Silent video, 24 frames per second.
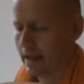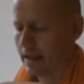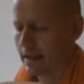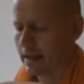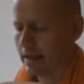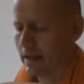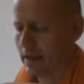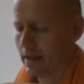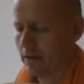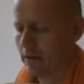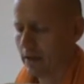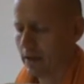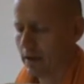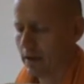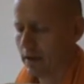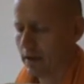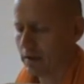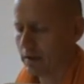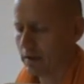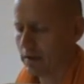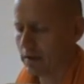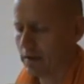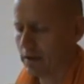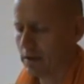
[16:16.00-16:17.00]
The living
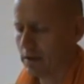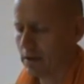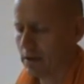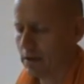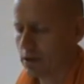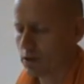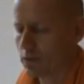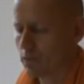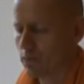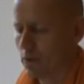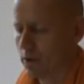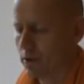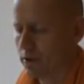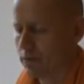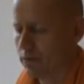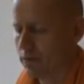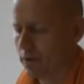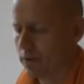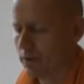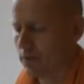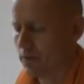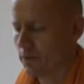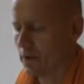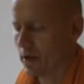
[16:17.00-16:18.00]
entity is
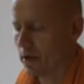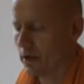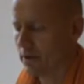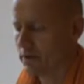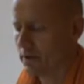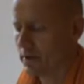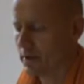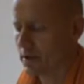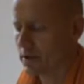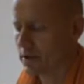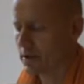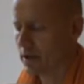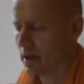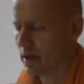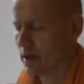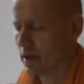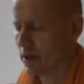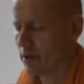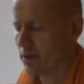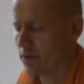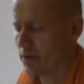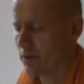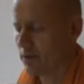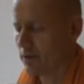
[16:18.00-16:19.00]
wandering throughout the entire
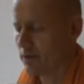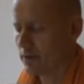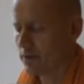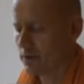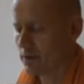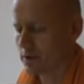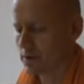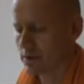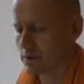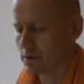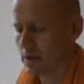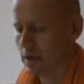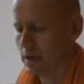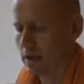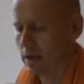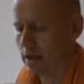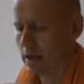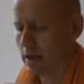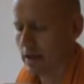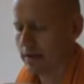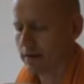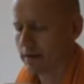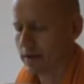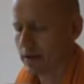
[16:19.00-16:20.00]
universe
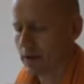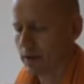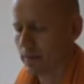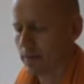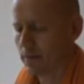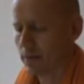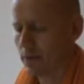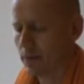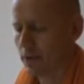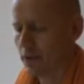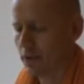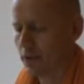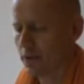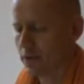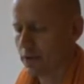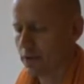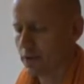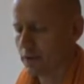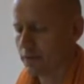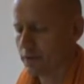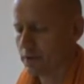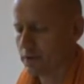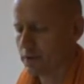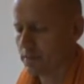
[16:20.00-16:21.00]
and taking birth in
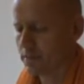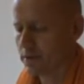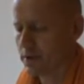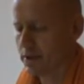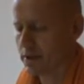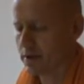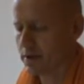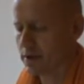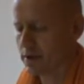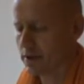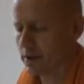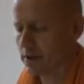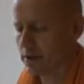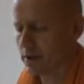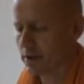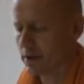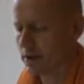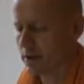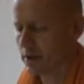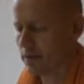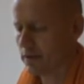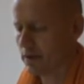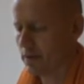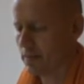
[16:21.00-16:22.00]
different species on
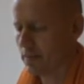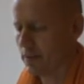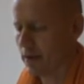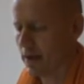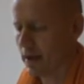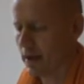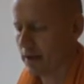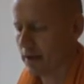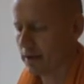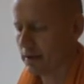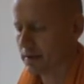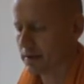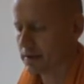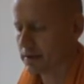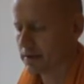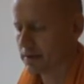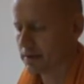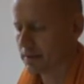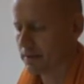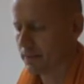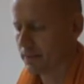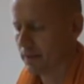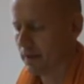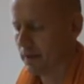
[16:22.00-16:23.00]
different planets.
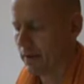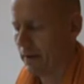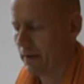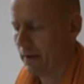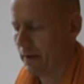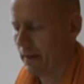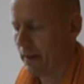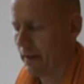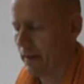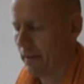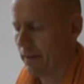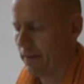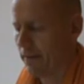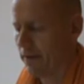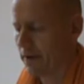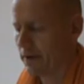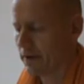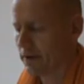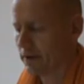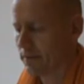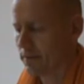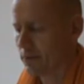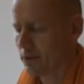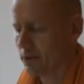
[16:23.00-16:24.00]

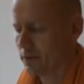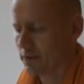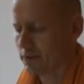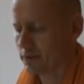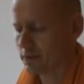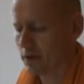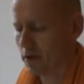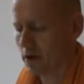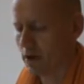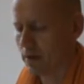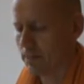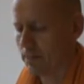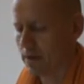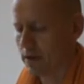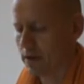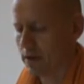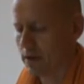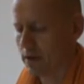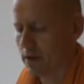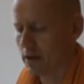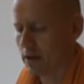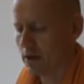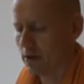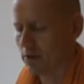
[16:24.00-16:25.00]
Thus he moves up
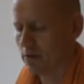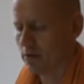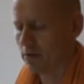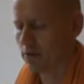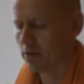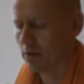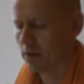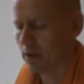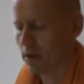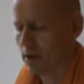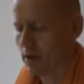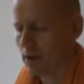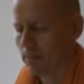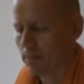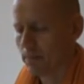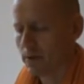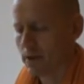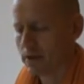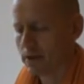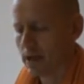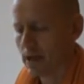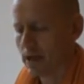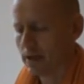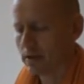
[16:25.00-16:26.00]
and down,
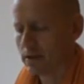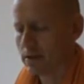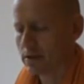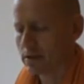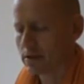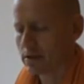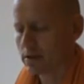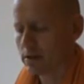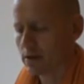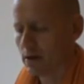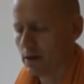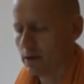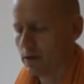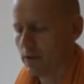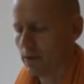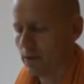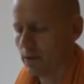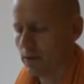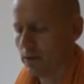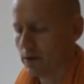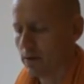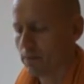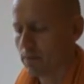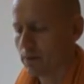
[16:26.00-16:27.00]
but that is not
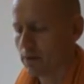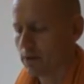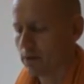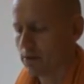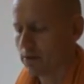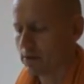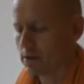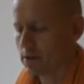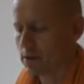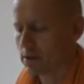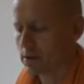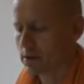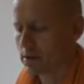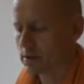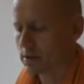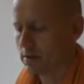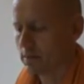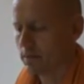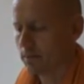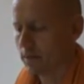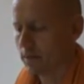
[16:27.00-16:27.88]
real progress.